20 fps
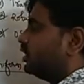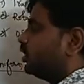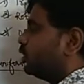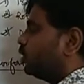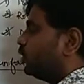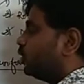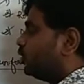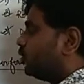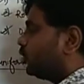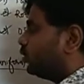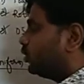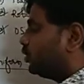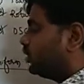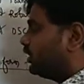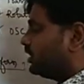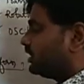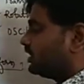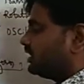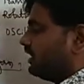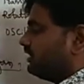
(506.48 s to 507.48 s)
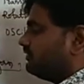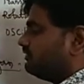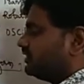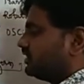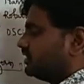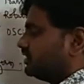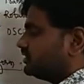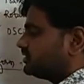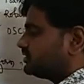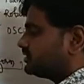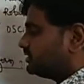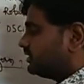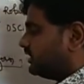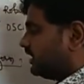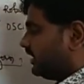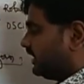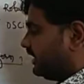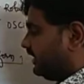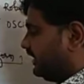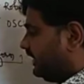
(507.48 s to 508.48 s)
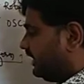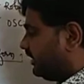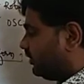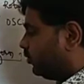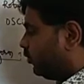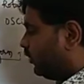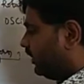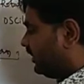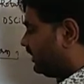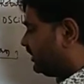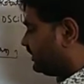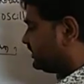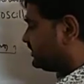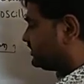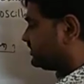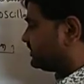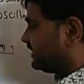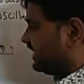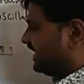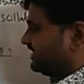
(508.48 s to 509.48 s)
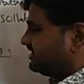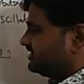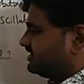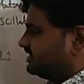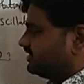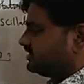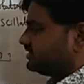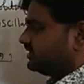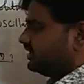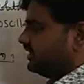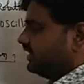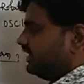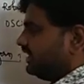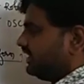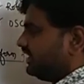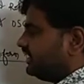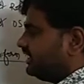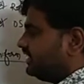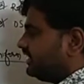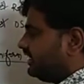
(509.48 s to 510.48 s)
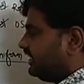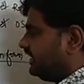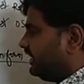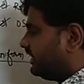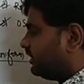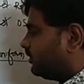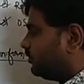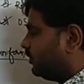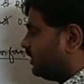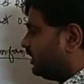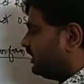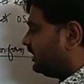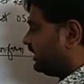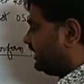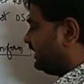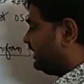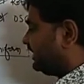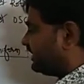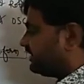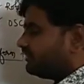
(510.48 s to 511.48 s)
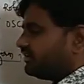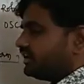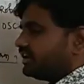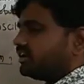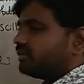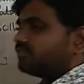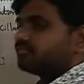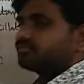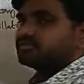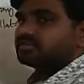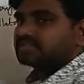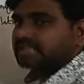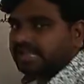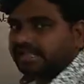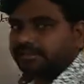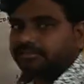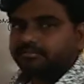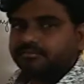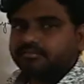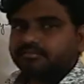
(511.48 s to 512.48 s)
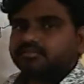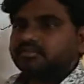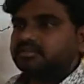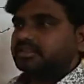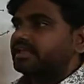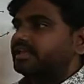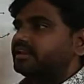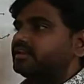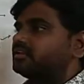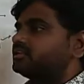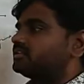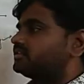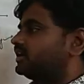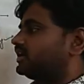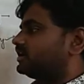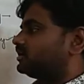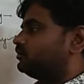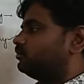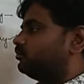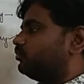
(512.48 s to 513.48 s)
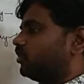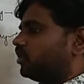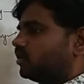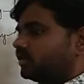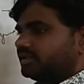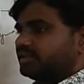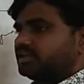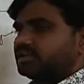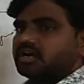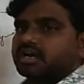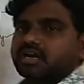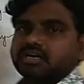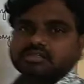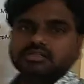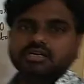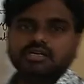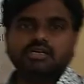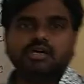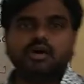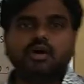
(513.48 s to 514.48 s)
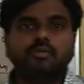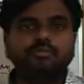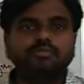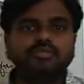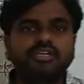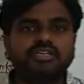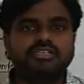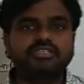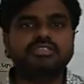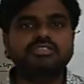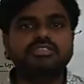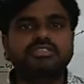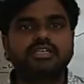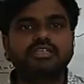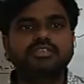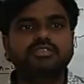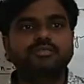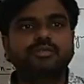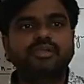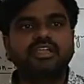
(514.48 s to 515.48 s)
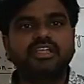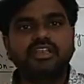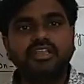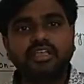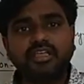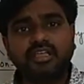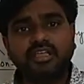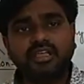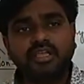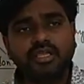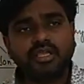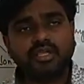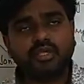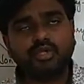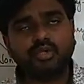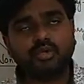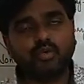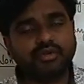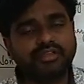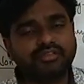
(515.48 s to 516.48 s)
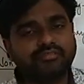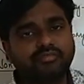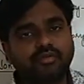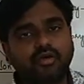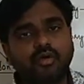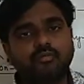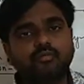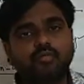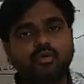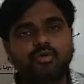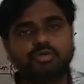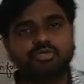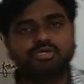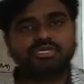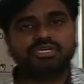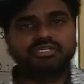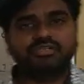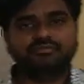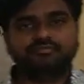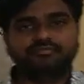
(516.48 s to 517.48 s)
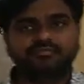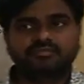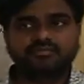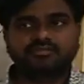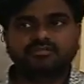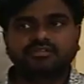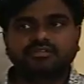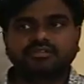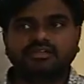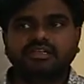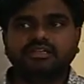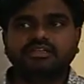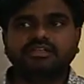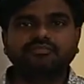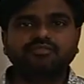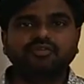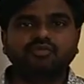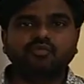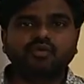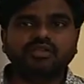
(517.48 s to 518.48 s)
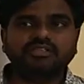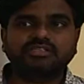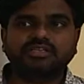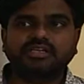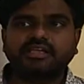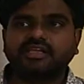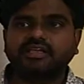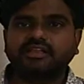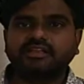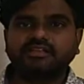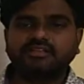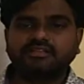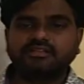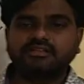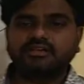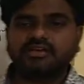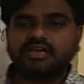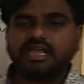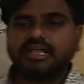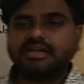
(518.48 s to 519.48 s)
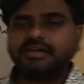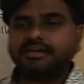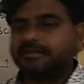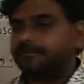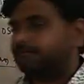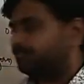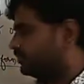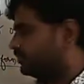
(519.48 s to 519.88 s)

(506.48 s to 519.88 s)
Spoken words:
who covers the equal distances in equal interval of time, then that body or that object is said to be in a uniform motion. I'll give you once again the clarity.